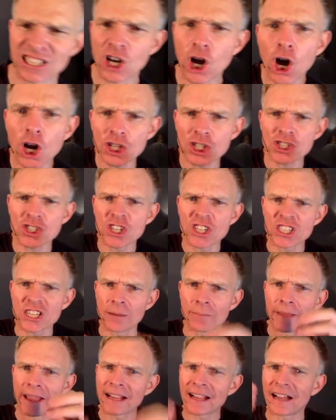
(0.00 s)
ostrich I
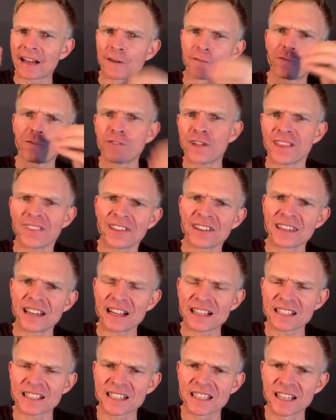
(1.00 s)
make out of feather
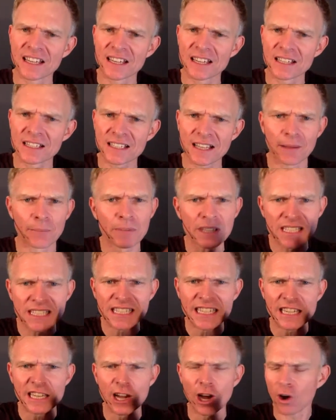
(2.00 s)
dusters, a
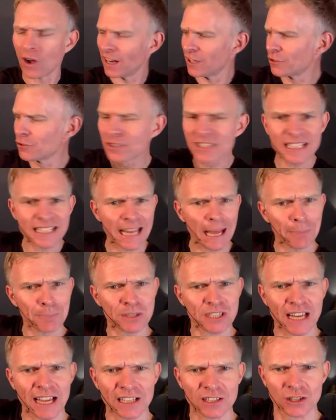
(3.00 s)
mosquito. I do
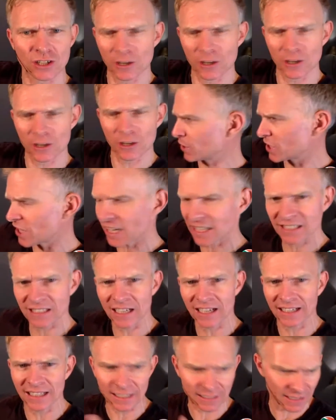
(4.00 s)
Snapchats on a projector.
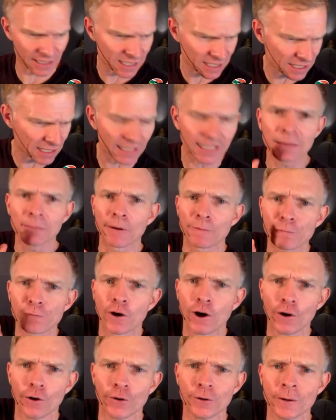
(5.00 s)
I get my
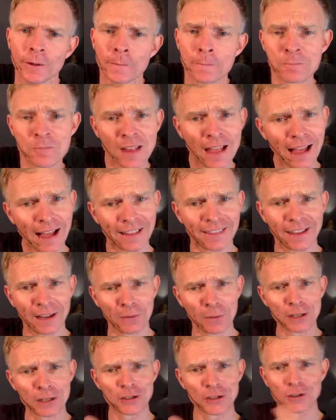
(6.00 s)
phone, and then
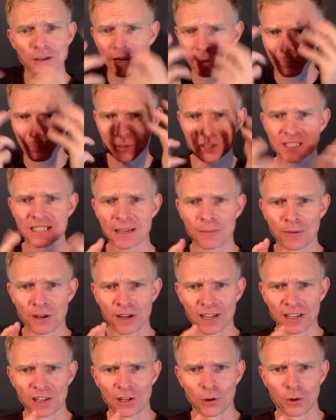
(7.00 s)
I put someone
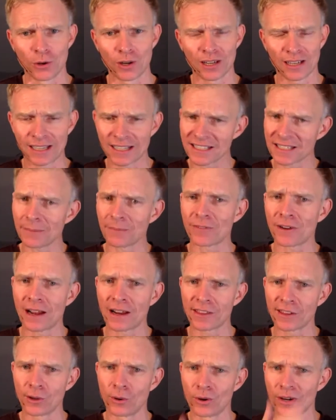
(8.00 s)
in the audience, get someone out of
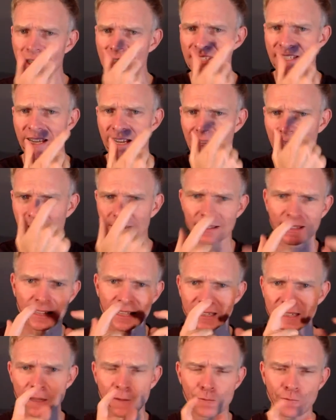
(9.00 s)
the audience, and I
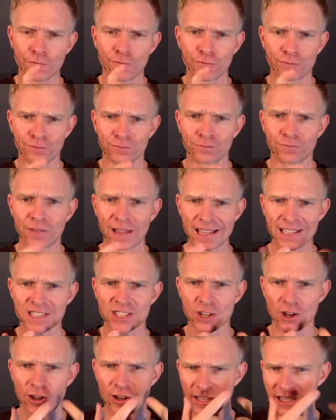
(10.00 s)
get their face
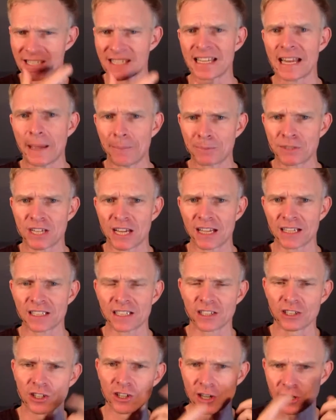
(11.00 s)
on Snapchat,
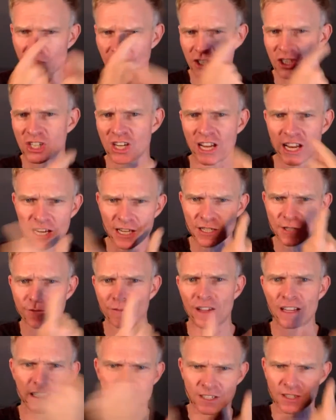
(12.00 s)
and you can change
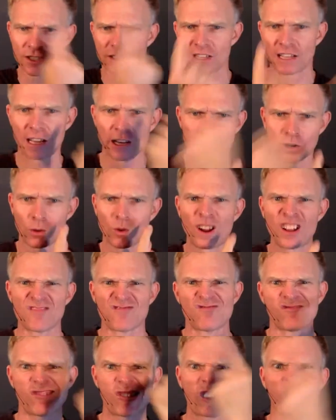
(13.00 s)
faces so they look weird,
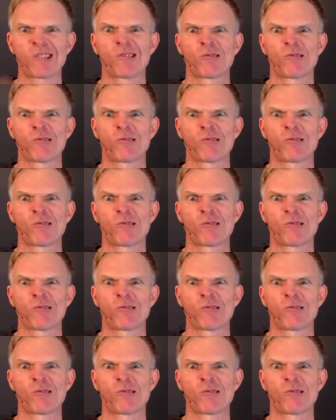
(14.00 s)
like,